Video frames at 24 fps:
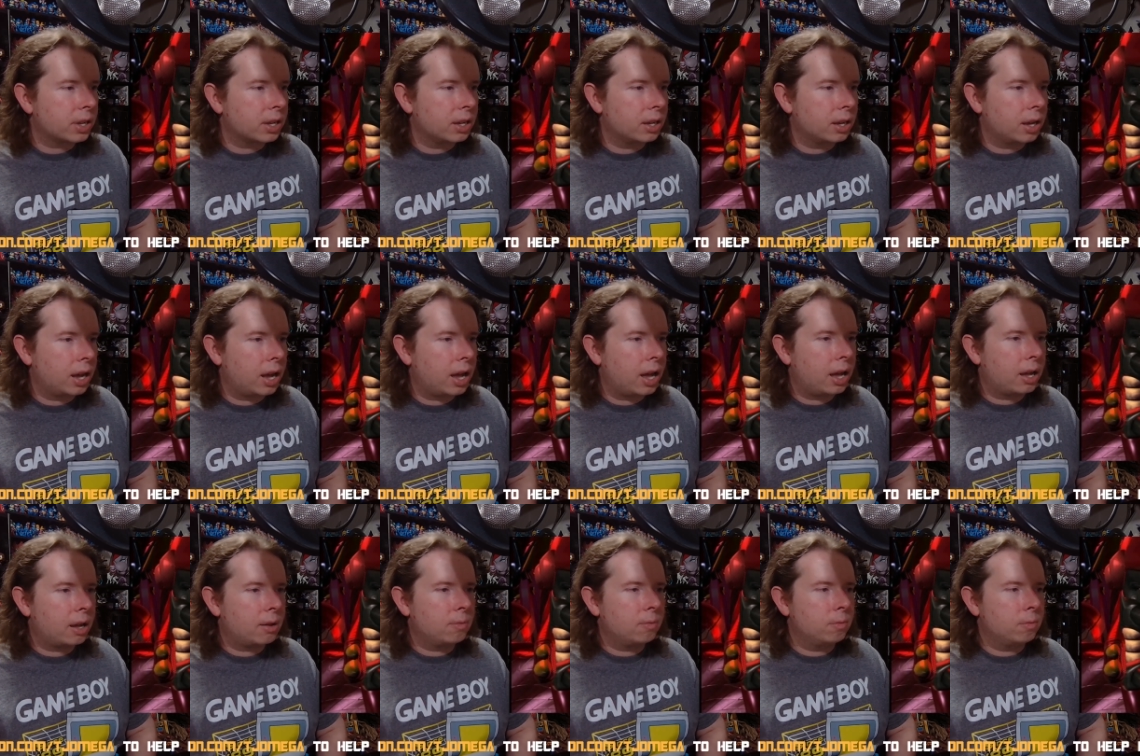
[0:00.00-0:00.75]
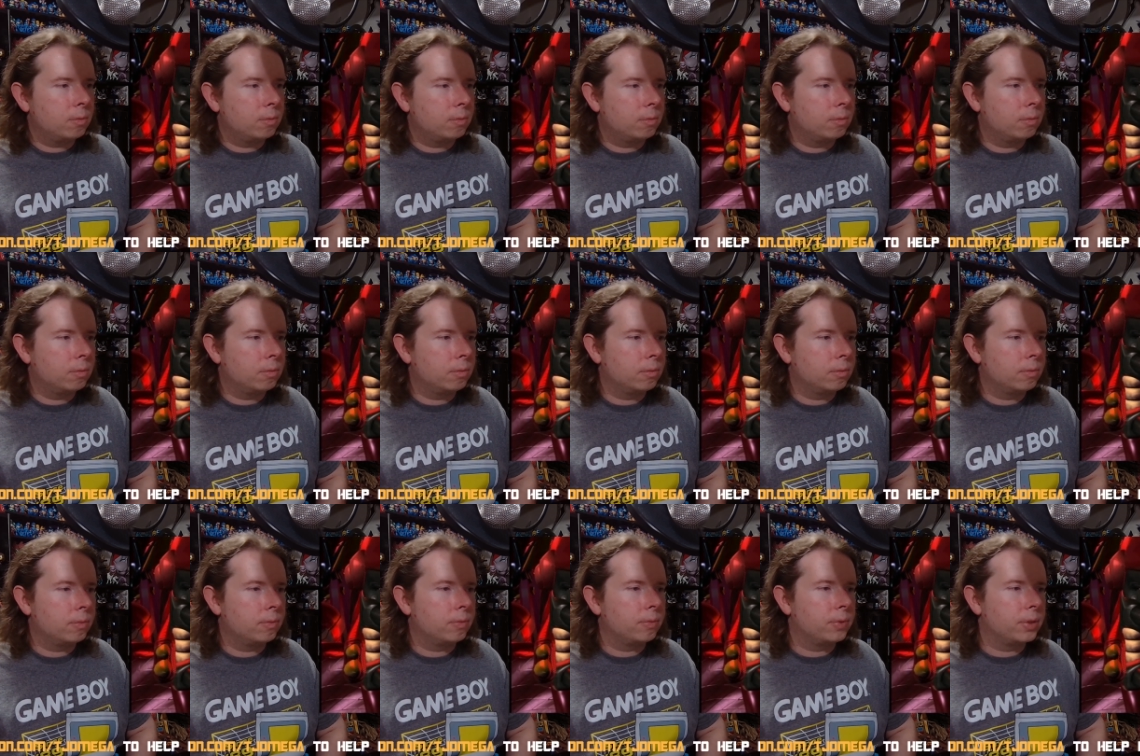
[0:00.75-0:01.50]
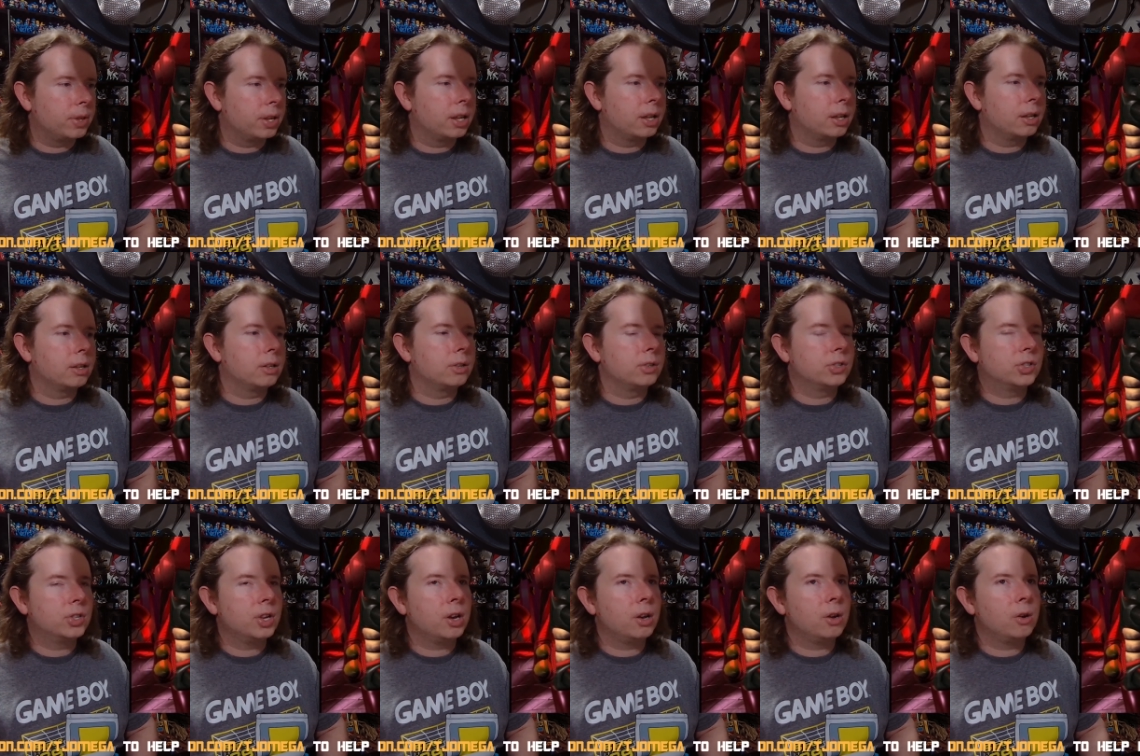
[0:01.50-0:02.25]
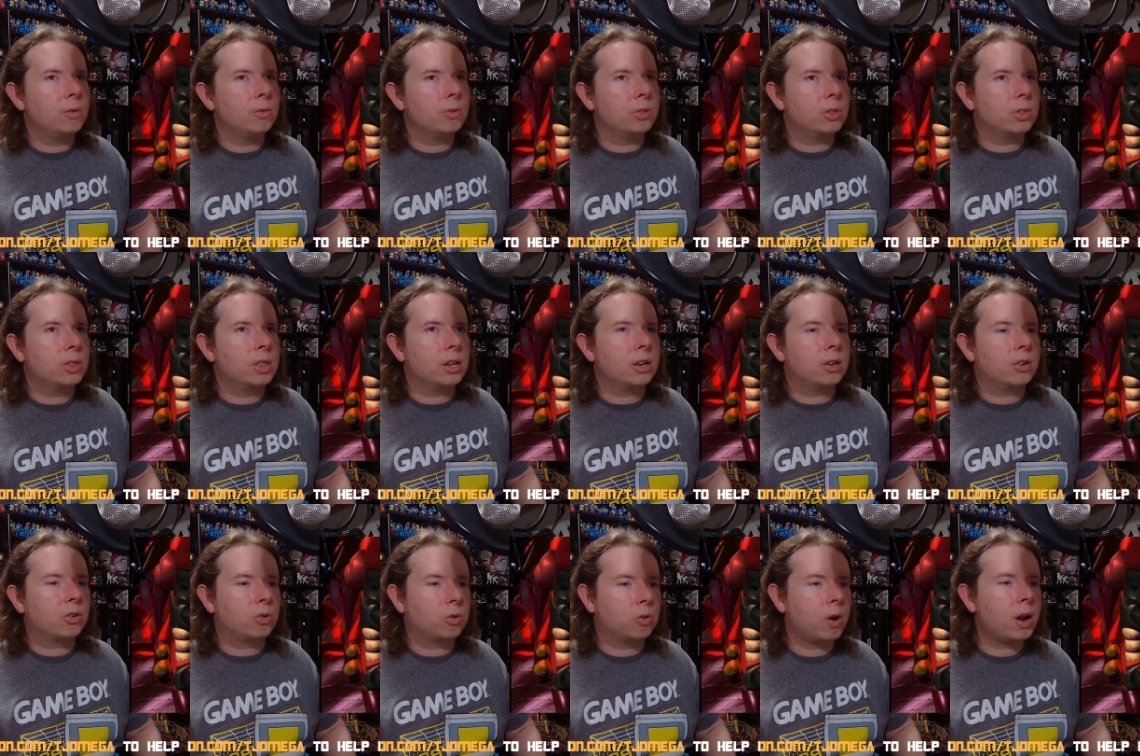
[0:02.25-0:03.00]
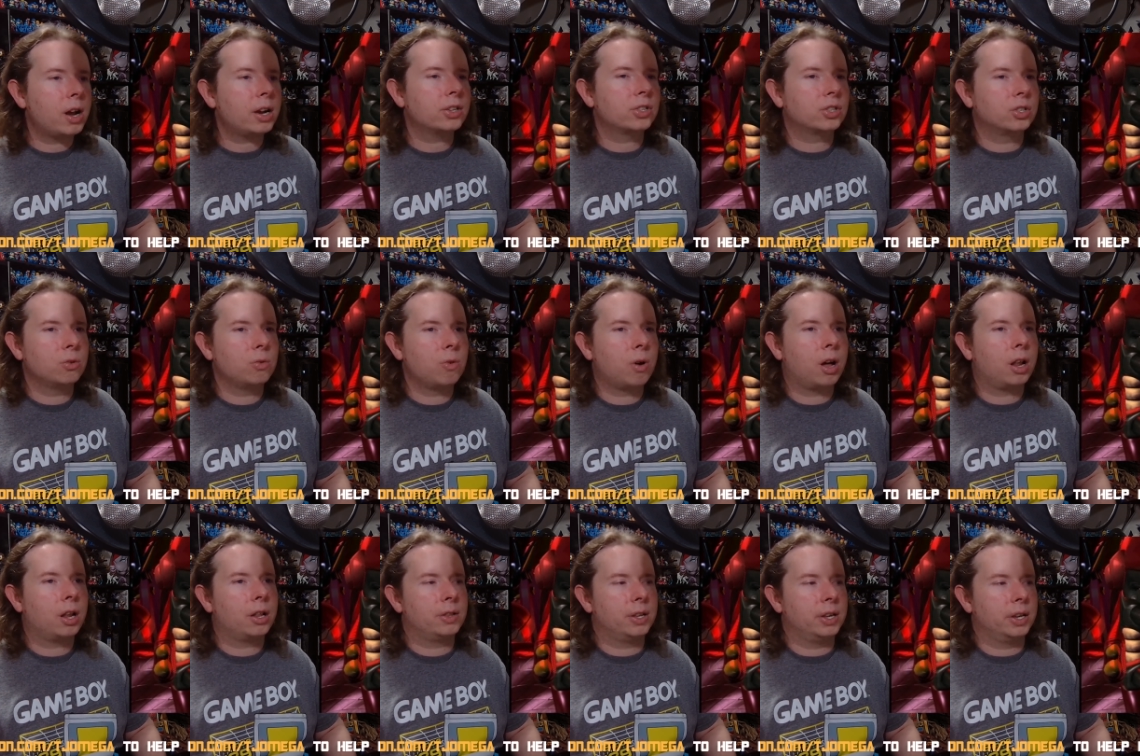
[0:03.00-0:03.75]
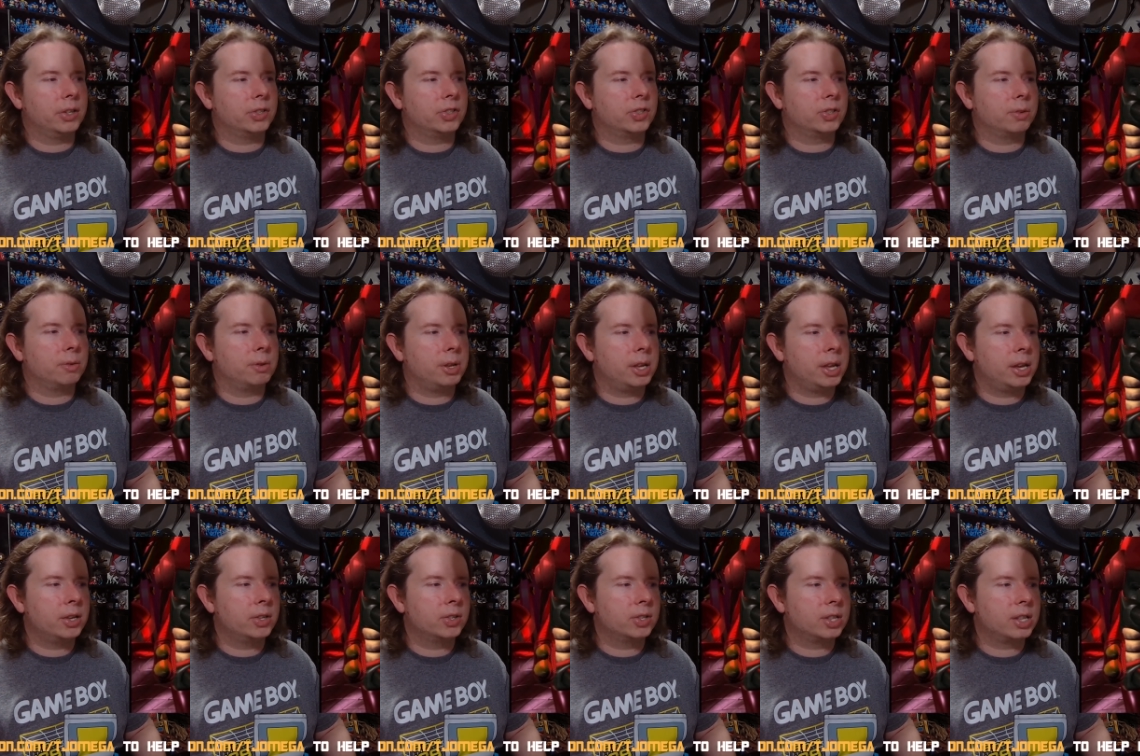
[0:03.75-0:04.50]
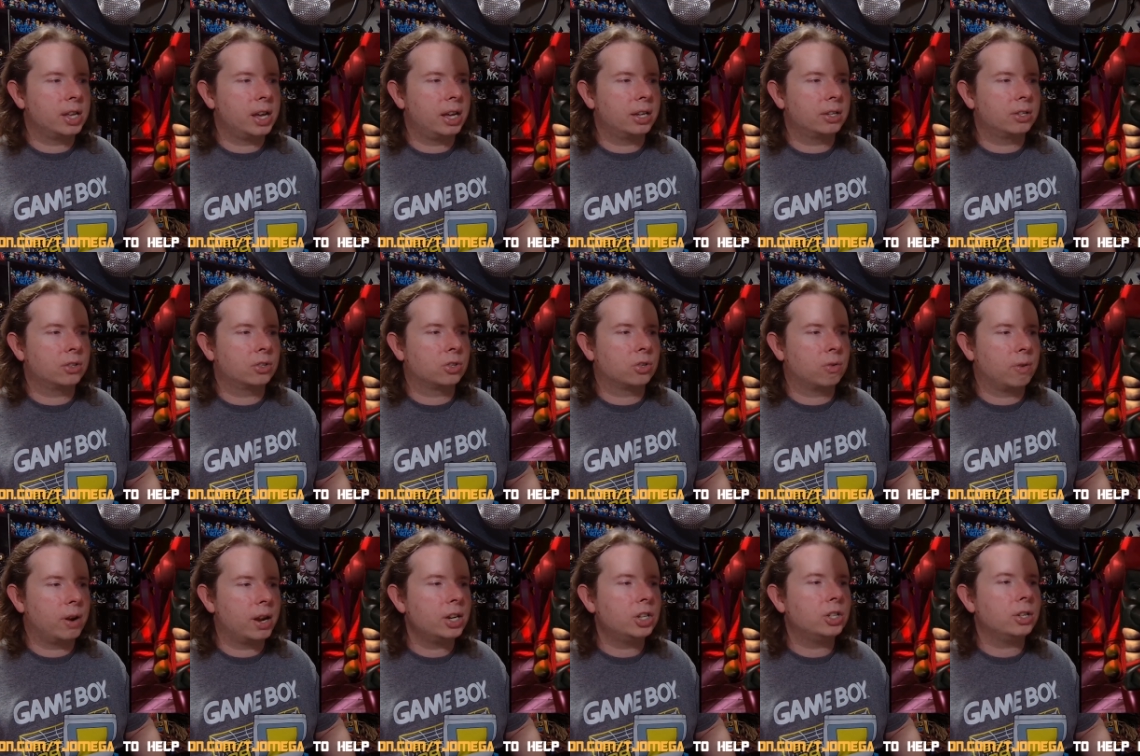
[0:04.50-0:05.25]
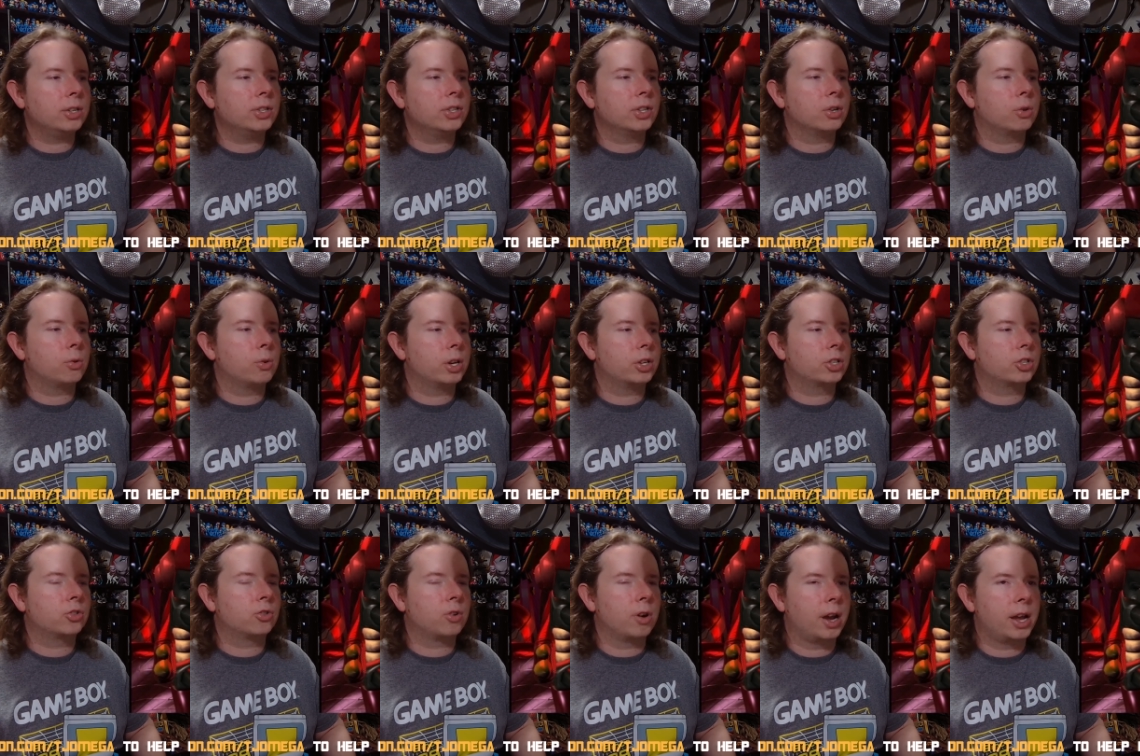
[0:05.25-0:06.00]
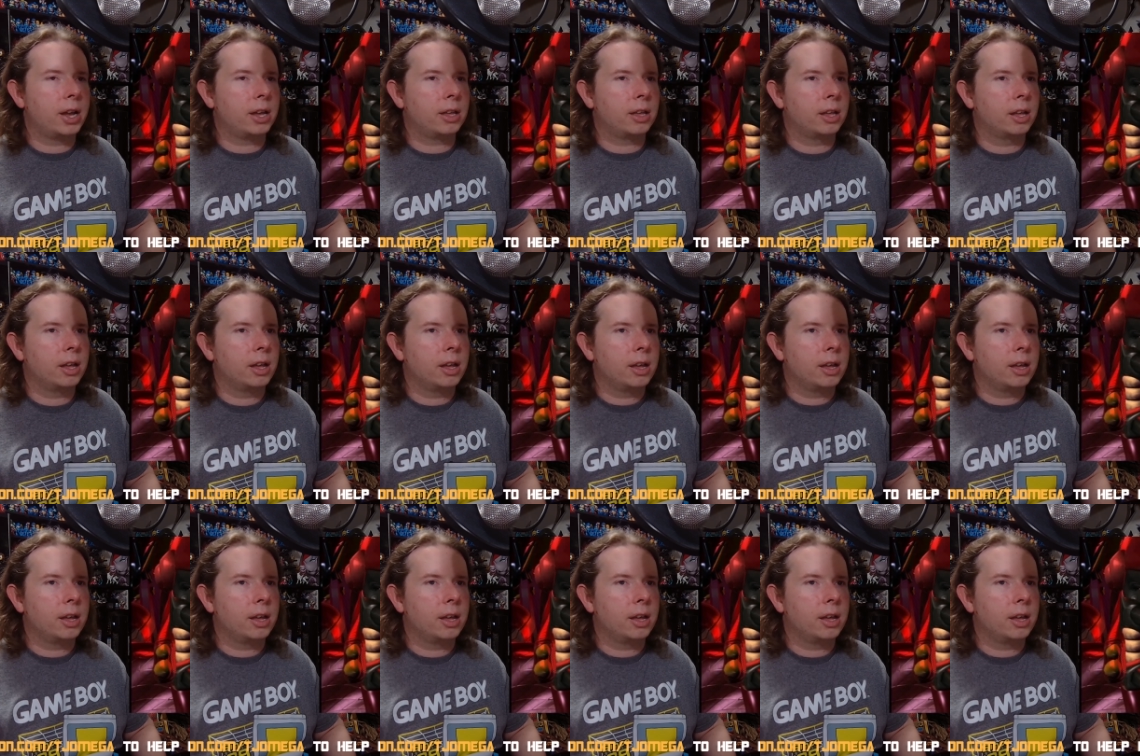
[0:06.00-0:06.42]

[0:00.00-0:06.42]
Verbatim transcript: Um, so the crux to all of this is that Tarantulas and Quickstrike